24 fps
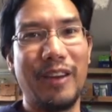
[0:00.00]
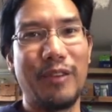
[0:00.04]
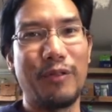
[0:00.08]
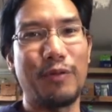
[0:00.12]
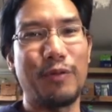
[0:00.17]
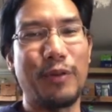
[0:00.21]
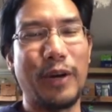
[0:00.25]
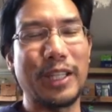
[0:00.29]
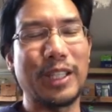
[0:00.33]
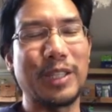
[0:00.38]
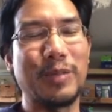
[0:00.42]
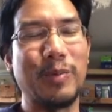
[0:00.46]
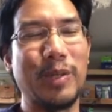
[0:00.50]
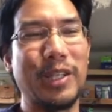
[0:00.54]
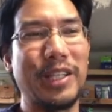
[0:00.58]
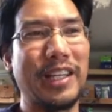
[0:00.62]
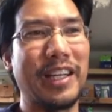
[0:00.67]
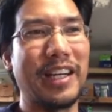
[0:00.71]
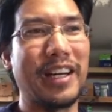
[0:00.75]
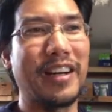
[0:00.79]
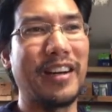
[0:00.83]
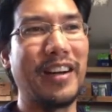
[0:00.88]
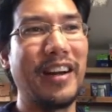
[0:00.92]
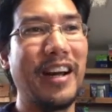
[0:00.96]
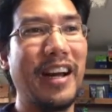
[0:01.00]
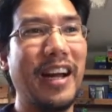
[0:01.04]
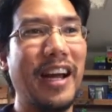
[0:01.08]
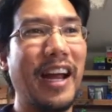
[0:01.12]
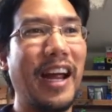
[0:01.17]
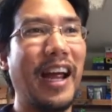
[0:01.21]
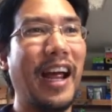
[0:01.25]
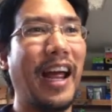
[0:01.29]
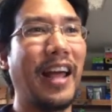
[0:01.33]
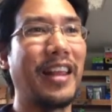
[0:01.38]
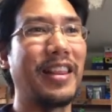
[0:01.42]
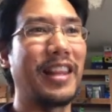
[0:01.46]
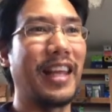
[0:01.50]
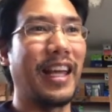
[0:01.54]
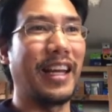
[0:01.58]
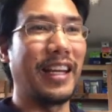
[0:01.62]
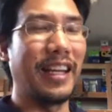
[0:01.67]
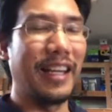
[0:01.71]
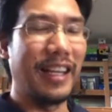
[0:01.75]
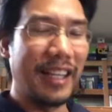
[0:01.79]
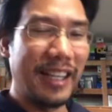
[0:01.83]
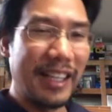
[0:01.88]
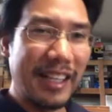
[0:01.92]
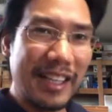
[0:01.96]
in freshman year, and
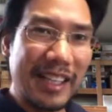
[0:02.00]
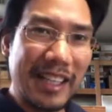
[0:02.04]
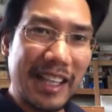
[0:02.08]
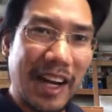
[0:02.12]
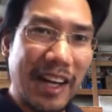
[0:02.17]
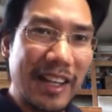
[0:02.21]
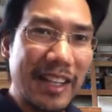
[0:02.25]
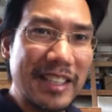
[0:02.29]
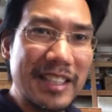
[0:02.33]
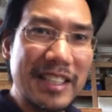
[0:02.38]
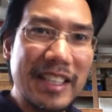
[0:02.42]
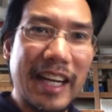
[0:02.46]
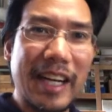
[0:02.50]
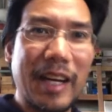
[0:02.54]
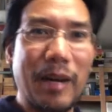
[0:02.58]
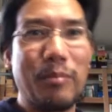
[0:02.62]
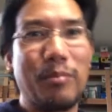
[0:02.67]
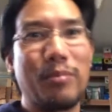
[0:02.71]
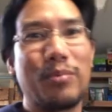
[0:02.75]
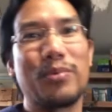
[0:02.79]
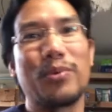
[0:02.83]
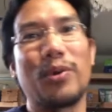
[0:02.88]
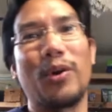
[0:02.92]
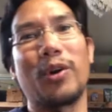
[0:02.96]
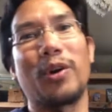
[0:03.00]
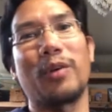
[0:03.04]
then college kind of